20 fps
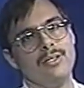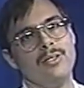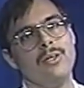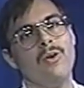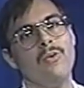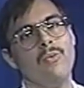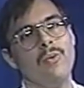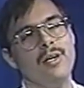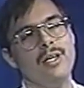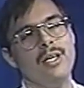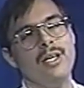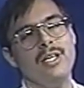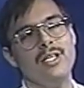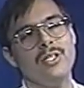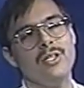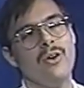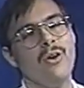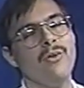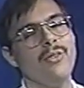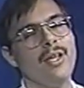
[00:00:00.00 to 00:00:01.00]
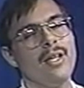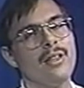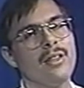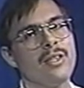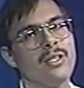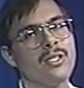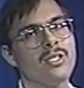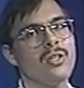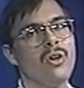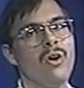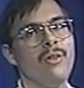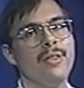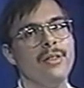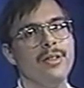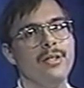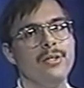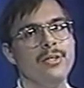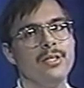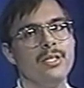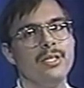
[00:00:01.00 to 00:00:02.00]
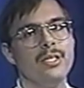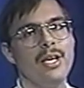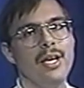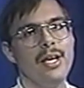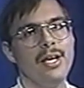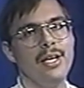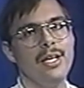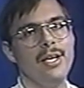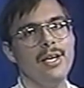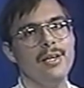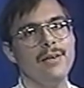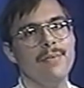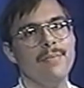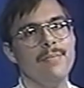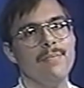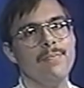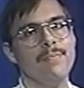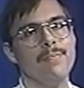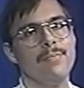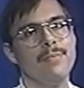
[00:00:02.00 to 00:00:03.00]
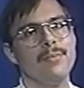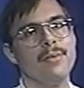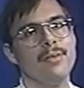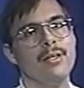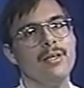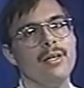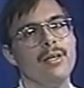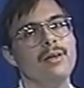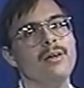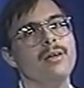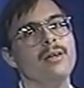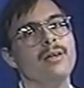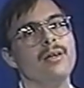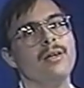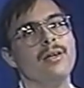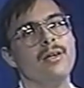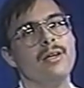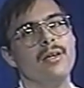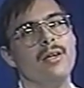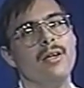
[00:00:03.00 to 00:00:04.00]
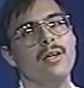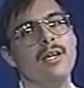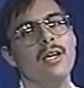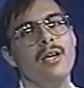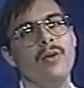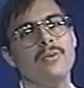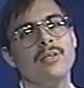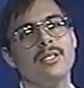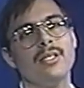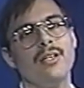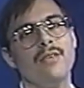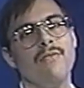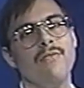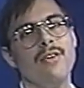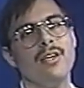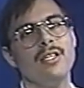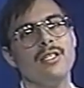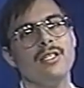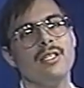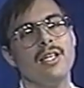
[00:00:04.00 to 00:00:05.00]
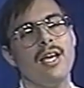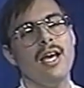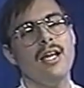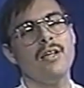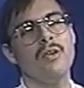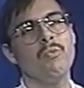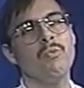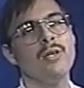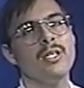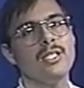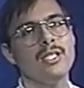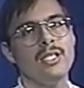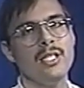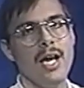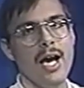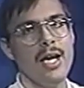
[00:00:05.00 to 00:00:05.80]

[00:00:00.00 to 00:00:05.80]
So when he saw the Lusitania, he was convinced that it was